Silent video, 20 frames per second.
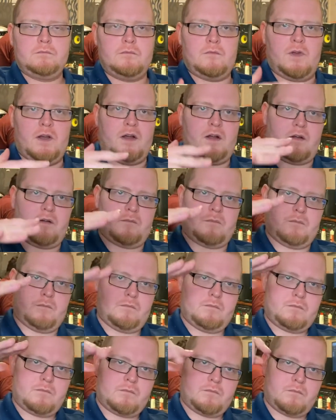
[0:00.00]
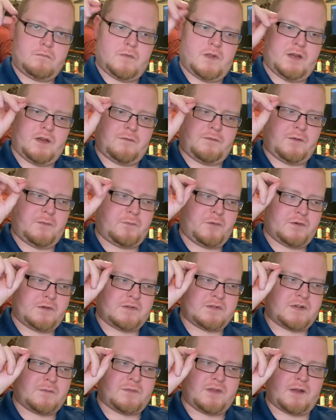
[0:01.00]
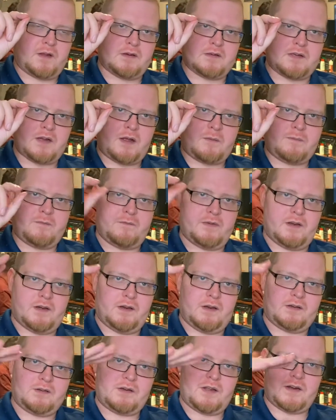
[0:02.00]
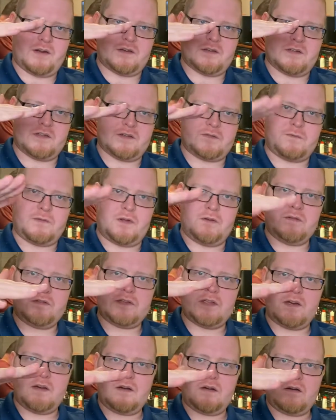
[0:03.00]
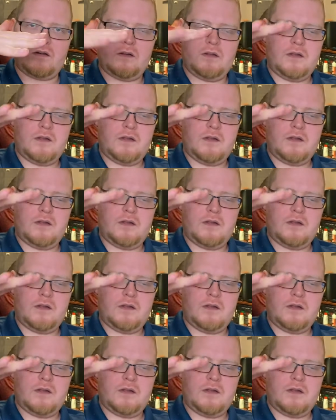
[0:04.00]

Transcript: and if you put something on top of it and it kind of just floats there,